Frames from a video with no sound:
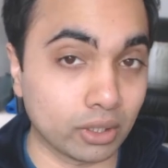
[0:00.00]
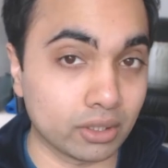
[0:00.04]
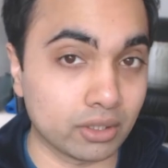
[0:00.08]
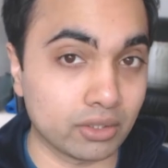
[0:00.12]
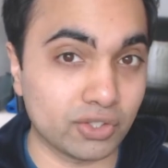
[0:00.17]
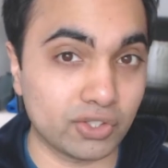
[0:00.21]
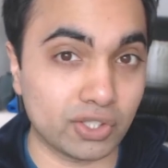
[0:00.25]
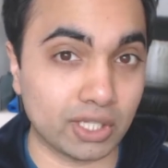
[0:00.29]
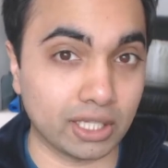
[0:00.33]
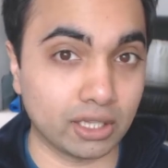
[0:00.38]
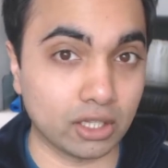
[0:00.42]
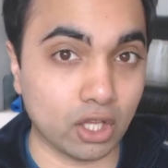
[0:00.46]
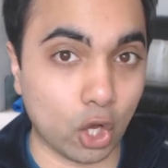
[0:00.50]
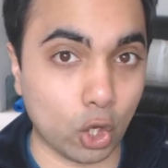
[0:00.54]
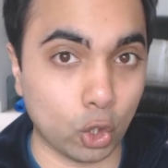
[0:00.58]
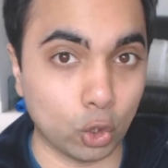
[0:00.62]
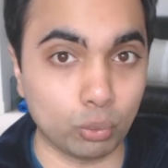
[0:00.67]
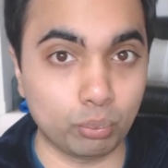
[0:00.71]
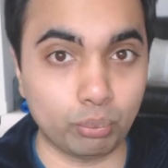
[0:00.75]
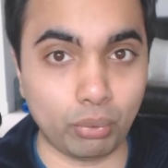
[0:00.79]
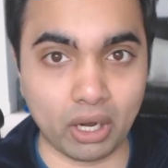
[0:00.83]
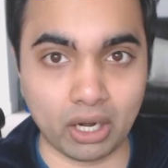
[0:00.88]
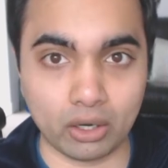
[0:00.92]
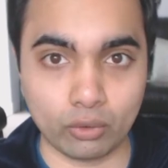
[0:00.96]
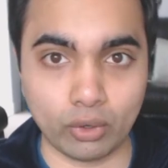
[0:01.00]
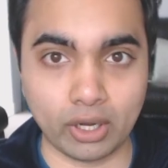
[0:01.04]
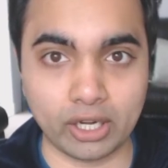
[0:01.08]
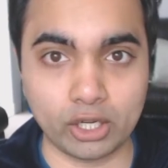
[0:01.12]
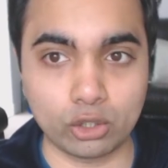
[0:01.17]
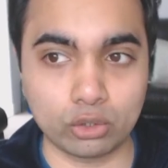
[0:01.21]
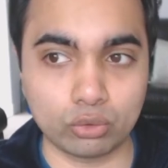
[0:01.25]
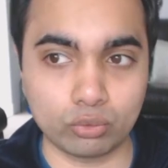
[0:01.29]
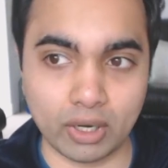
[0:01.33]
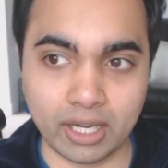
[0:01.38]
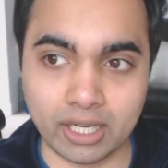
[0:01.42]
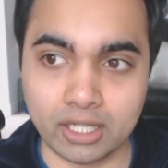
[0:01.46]
ones in the whole
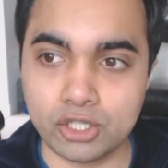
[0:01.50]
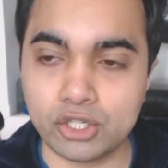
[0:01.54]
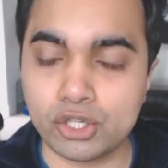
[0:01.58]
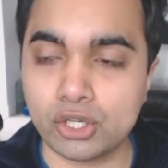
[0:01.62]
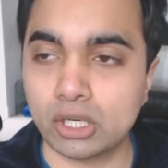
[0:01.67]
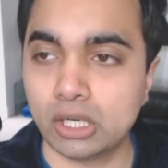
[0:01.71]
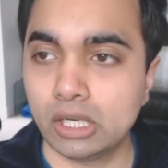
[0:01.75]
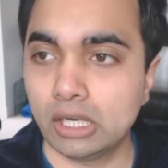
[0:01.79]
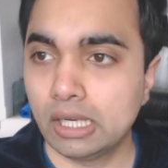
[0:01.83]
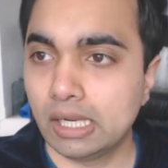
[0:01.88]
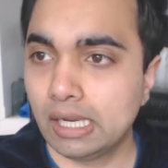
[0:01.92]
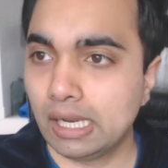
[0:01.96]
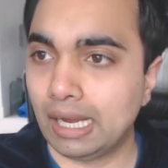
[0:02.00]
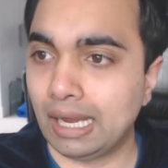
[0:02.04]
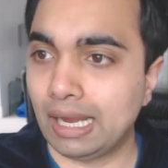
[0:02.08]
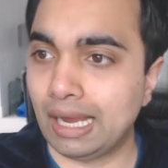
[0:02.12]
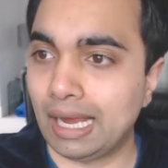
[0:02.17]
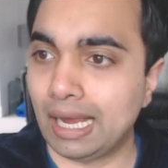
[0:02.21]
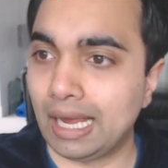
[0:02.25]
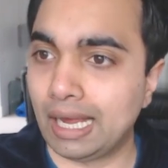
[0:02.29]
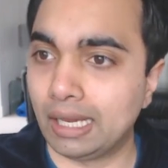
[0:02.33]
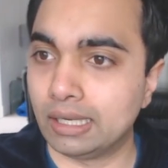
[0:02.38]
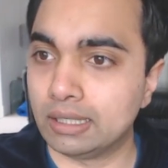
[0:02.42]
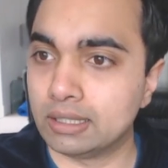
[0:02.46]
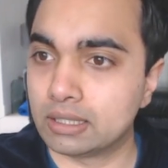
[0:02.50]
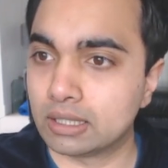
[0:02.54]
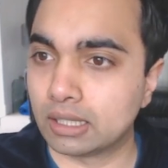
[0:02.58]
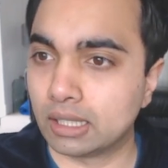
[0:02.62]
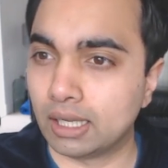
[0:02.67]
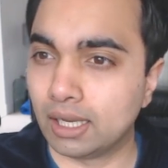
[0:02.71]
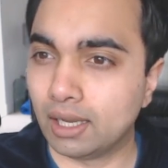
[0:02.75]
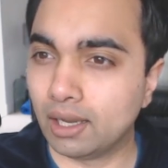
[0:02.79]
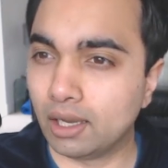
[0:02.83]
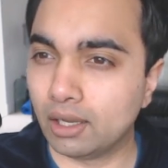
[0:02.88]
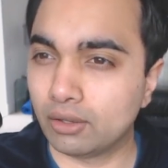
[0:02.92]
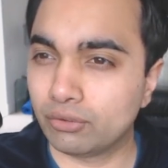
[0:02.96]
Byredo range. And
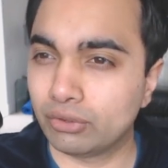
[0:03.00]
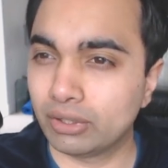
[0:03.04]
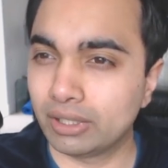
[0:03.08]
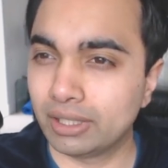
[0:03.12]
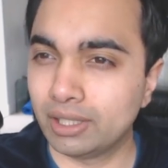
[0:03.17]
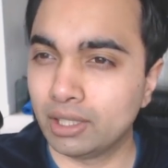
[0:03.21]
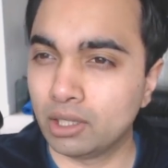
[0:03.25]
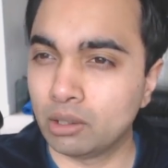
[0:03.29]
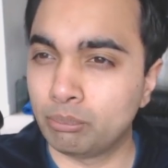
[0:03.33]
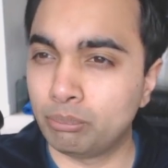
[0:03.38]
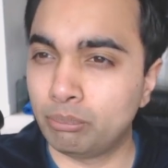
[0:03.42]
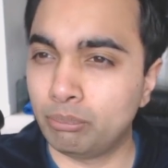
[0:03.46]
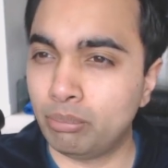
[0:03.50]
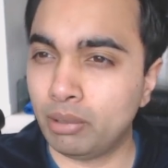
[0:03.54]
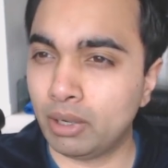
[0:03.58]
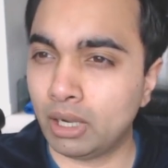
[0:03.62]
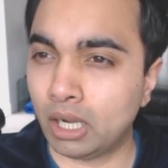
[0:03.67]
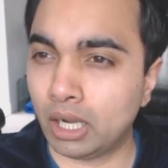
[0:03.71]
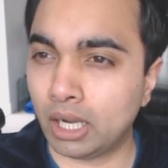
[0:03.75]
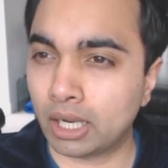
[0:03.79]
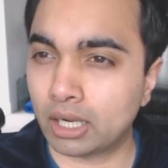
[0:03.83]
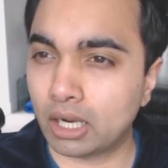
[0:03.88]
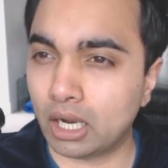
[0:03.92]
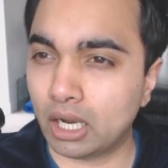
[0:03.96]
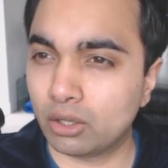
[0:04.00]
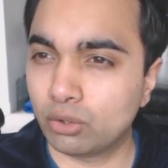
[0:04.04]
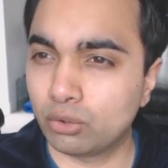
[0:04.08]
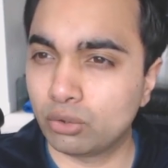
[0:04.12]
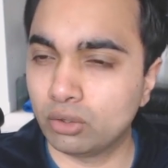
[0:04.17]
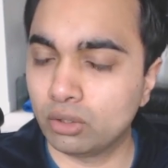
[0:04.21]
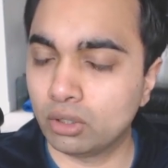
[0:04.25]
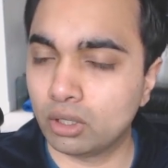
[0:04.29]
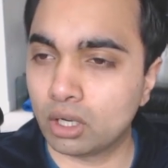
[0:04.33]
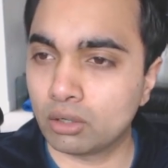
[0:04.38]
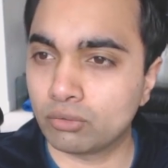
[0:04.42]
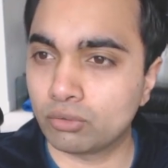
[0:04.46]
thinking of back, I
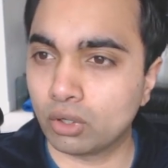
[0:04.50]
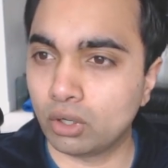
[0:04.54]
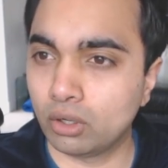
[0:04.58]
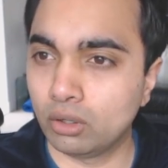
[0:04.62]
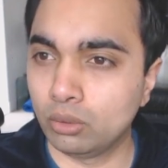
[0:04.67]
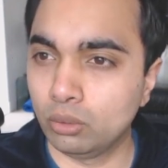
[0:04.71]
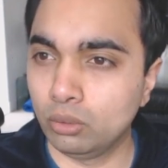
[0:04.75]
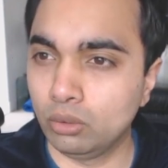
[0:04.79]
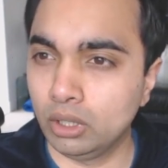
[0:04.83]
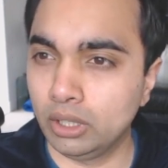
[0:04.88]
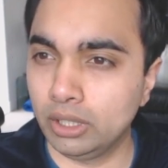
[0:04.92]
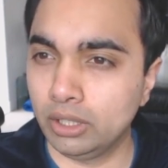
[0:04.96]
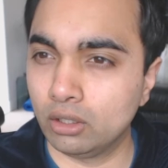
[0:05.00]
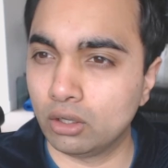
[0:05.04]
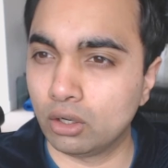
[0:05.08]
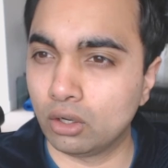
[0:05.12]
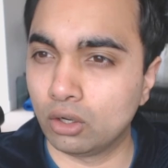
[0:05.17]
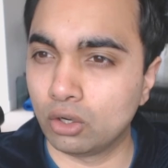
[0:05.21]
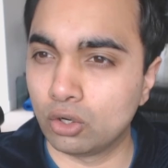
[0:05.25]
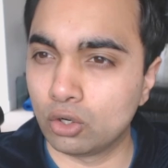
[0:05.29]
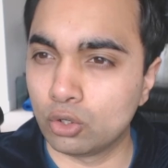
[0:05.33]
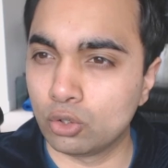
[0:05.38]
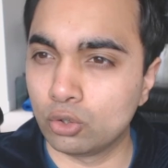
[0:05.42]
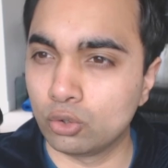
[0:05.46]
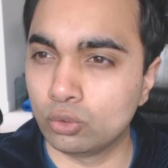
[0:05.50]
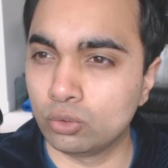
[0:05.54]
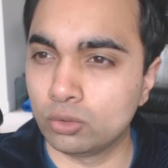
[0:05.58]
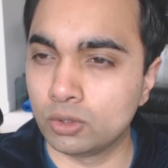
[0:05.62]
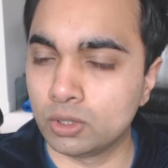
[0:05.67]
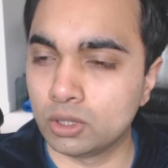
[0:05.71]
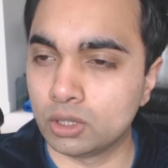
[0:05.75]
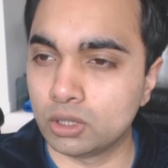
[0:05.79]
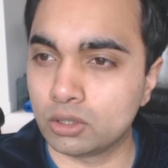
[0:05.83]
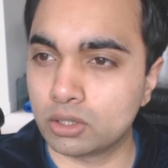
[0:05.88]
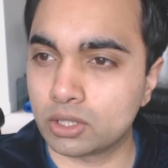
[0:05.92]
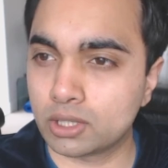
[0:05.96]
think I've only
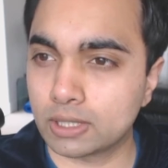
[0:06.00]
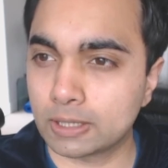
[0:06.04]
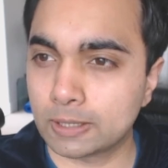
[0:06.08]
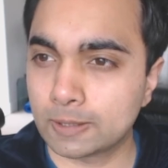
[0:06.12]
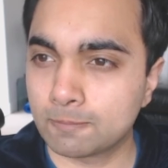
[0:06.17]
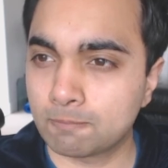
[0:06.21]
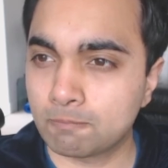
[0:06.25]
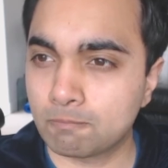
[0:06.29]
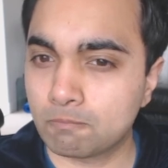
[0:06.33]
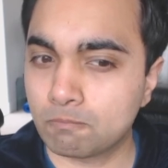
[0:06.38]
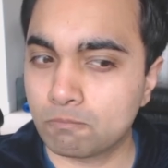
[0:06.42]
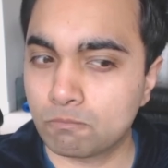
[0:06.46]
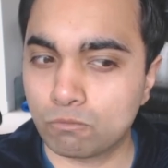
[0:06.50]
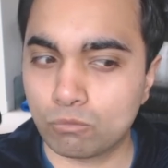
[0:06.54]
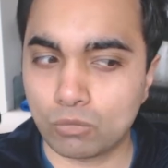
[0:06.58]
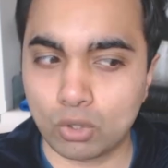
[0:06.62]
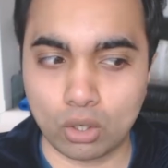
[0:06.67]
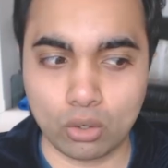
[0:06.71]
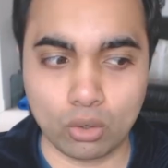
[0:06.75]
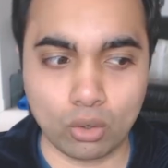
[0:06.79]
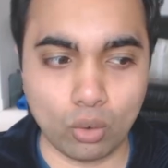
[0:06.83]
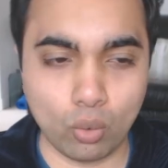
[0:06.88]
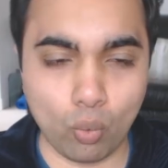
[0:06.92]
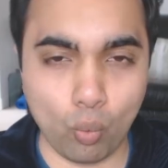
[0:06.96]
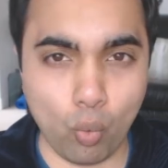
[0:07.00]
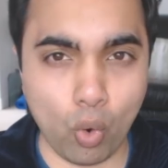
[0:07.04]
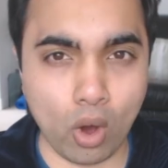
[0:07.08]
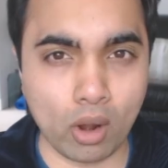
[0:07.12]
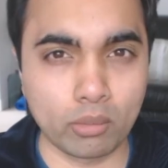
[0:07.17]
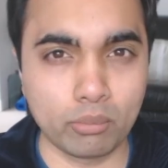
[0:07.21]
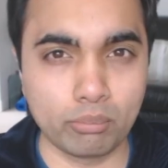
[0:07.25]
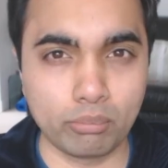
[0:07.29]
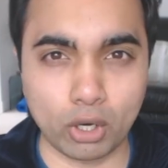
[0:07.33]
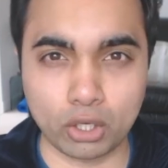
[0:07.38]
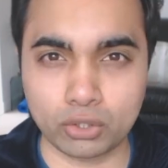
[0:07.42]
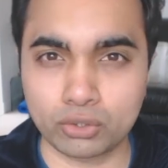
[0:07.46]
owned
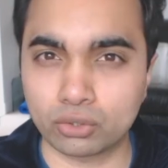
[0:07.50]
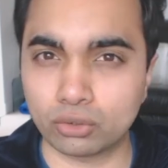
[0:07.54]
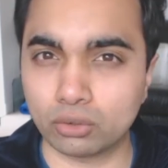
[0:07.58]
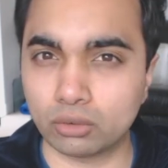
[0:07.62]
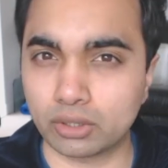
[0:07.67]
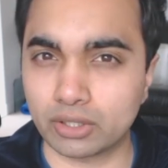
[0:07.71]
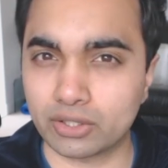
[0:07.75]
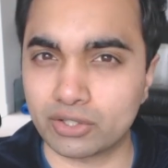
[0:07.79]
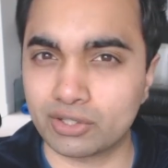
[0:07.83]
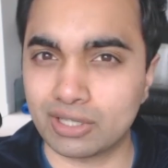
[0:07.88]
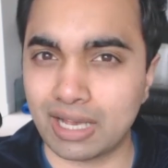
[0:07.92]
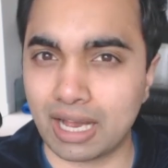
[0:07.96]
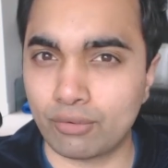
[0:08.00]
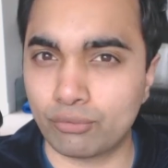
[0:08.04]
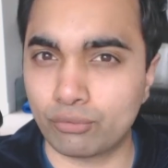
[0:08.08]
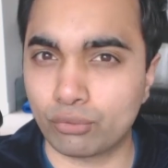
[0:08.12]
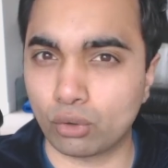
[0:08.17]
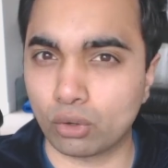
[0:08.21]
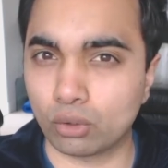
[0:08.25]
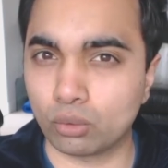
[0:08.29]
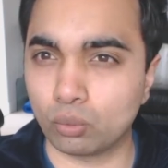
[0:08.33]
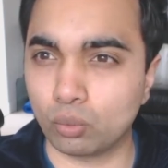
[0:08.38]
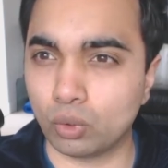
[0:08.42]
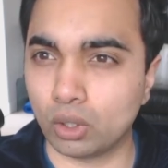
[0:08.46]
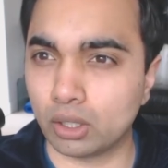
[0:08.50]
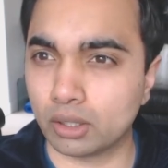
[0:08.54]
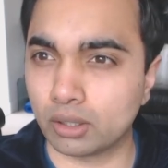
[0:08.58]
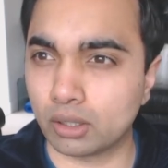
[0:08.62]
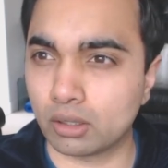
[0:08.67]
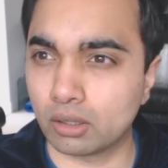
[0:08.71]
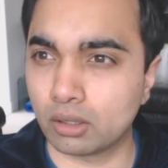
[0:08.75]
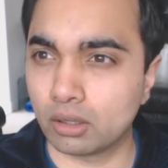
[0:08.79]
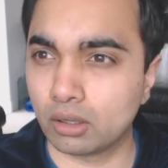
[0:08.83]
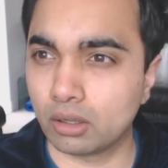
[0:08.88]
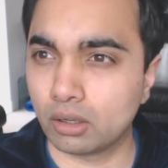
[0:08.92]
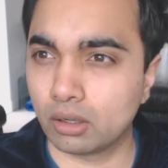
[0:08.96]
one bottle, the saffron
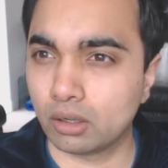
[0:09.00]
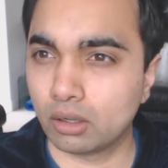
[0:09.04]
one.